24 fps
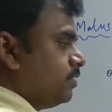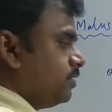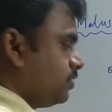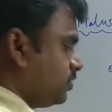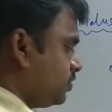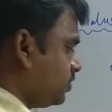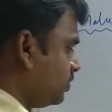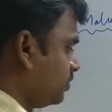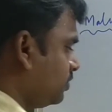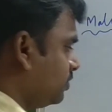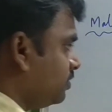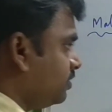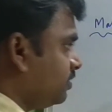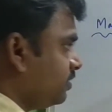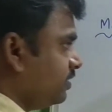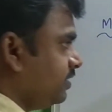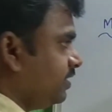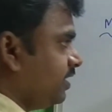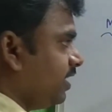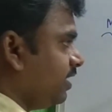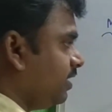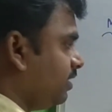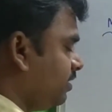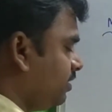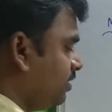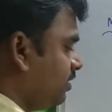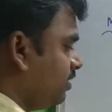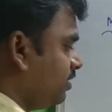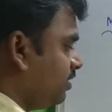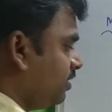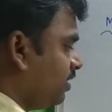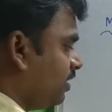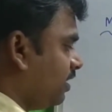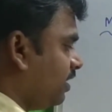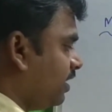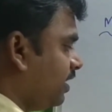So then
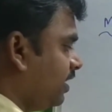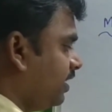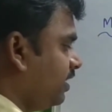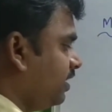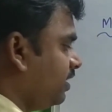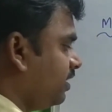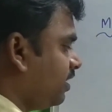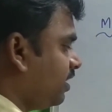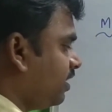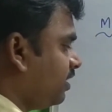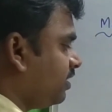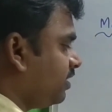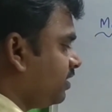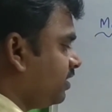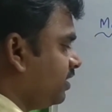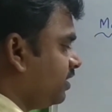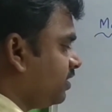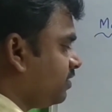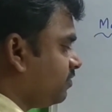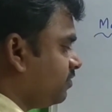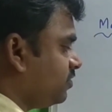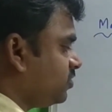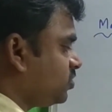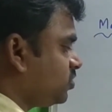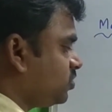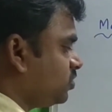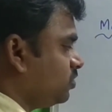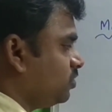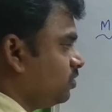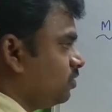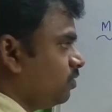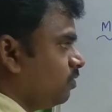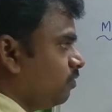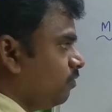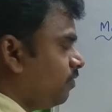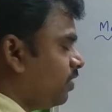I naught equals to
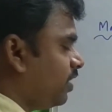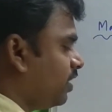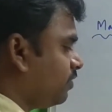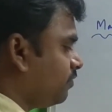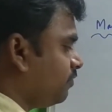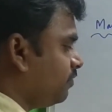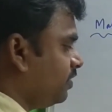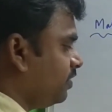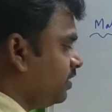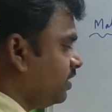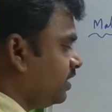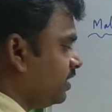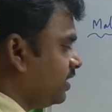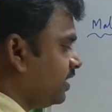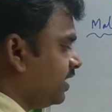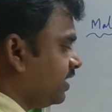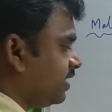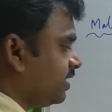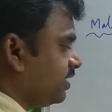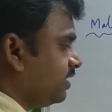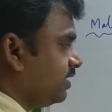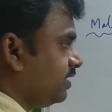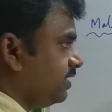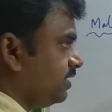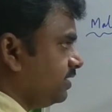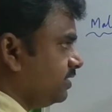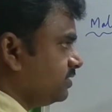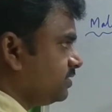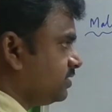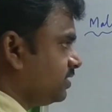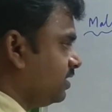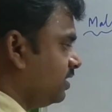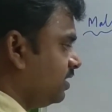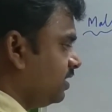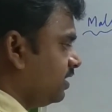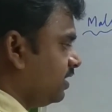what we will get
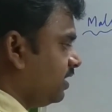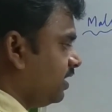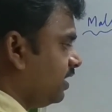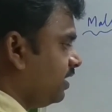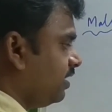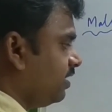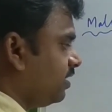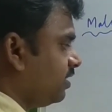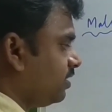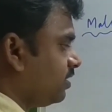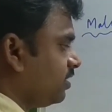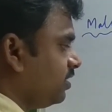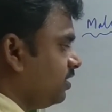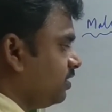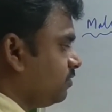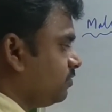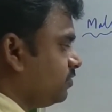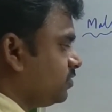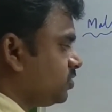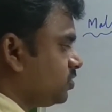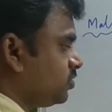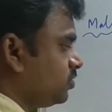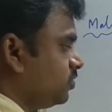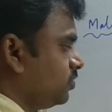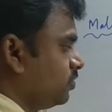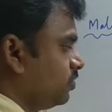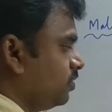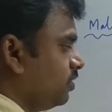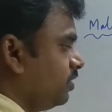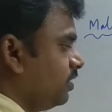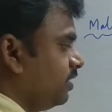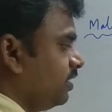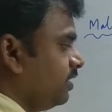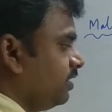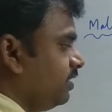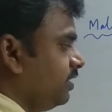is I naught equals
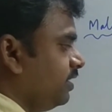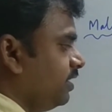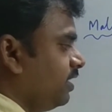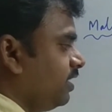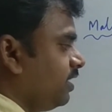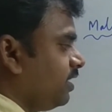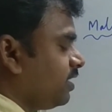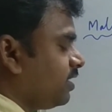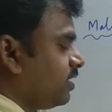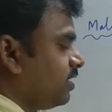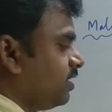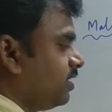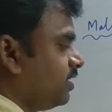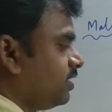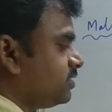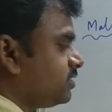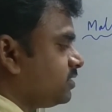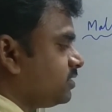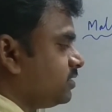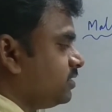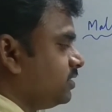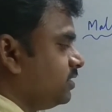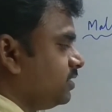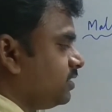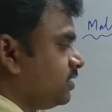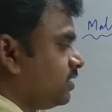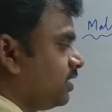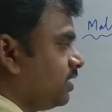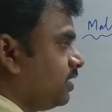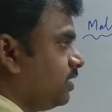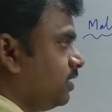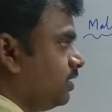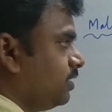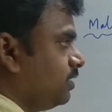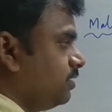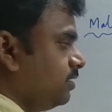to A cos
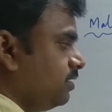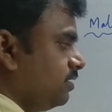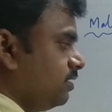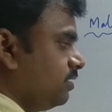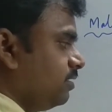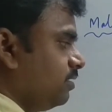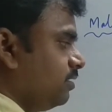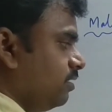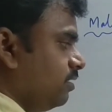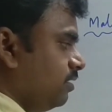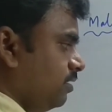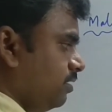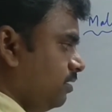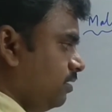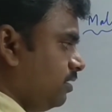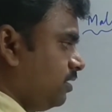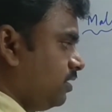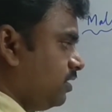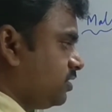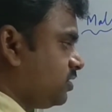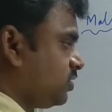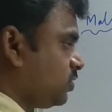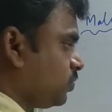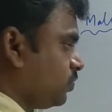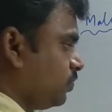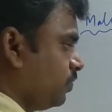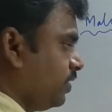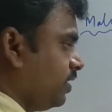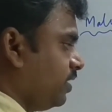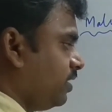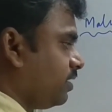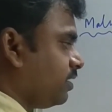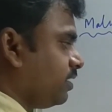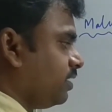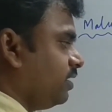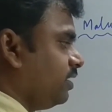theta uh,
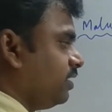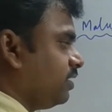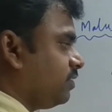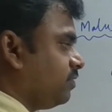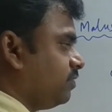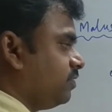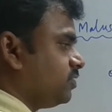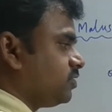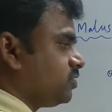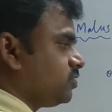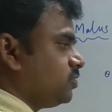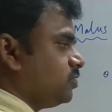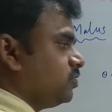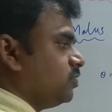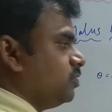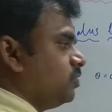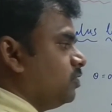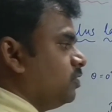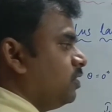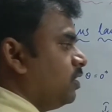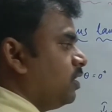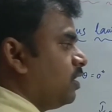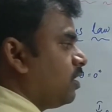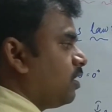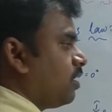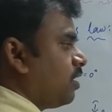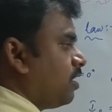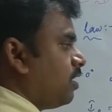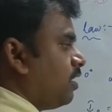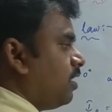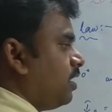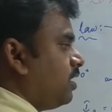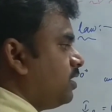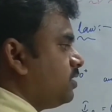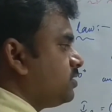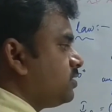square equals to
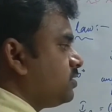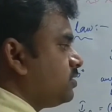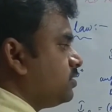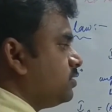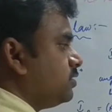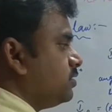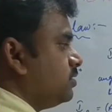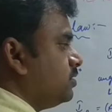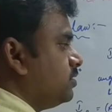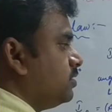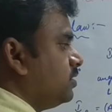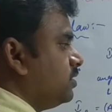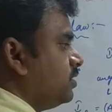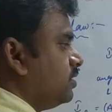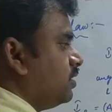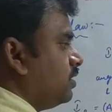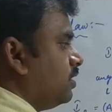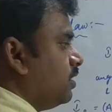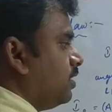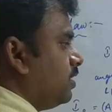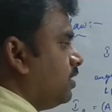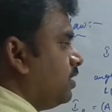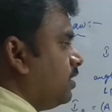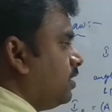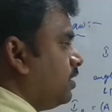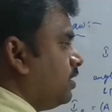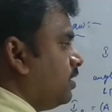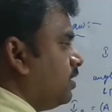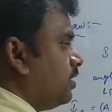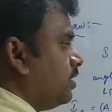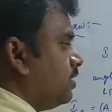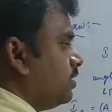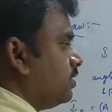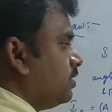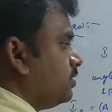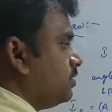cos
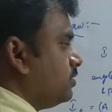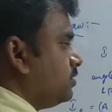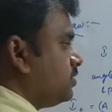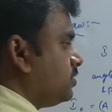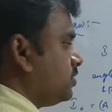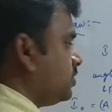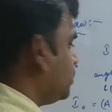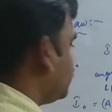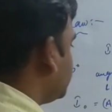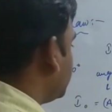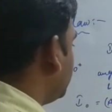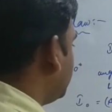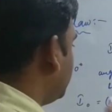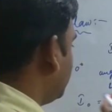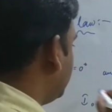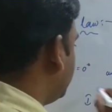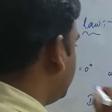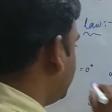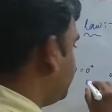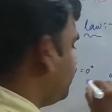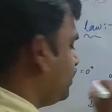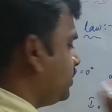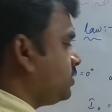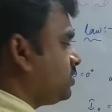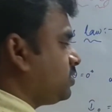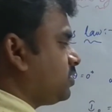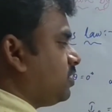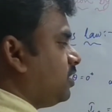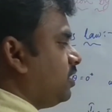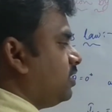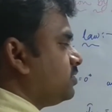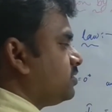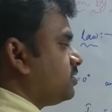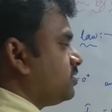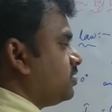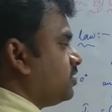uh, 0. How much?
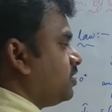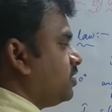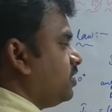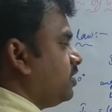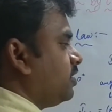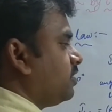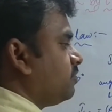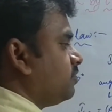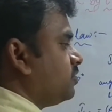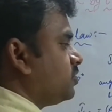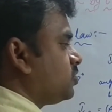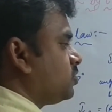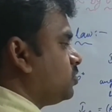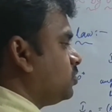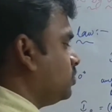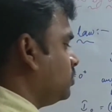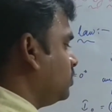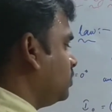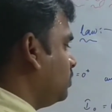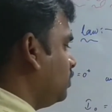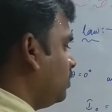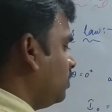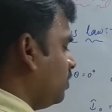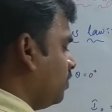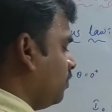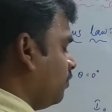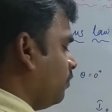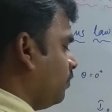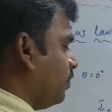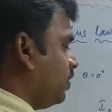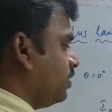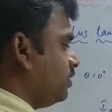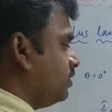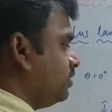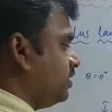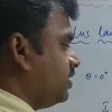cos 0 equals to
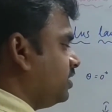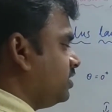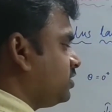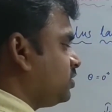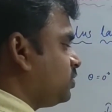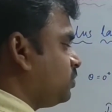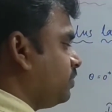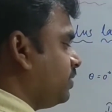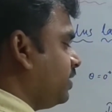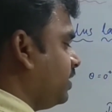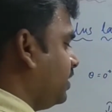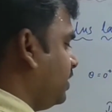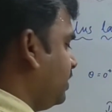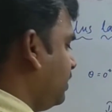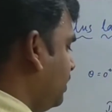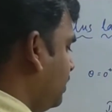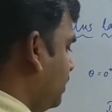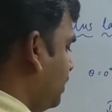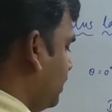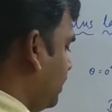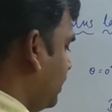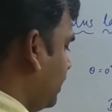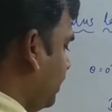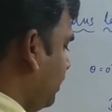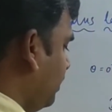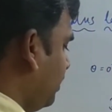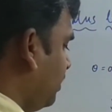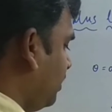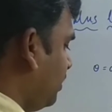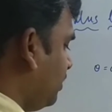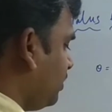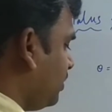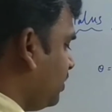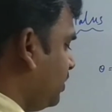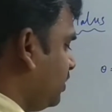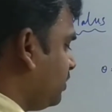1. That's why I
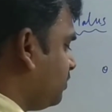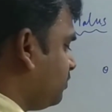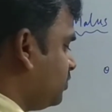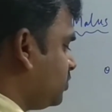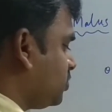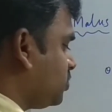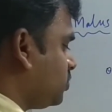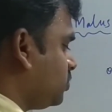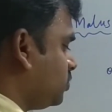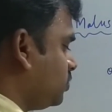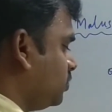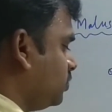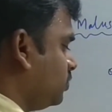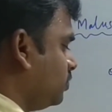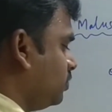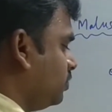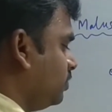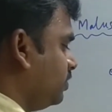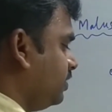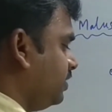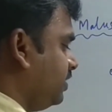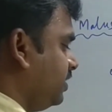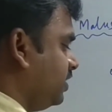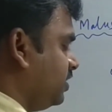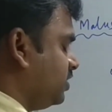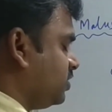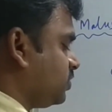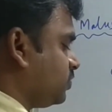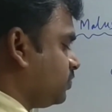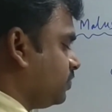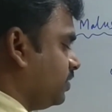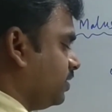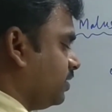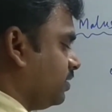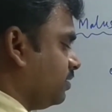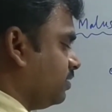naught equals to A
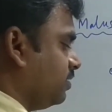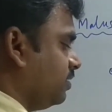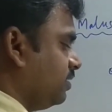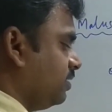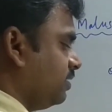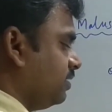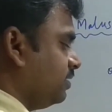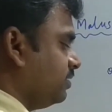square.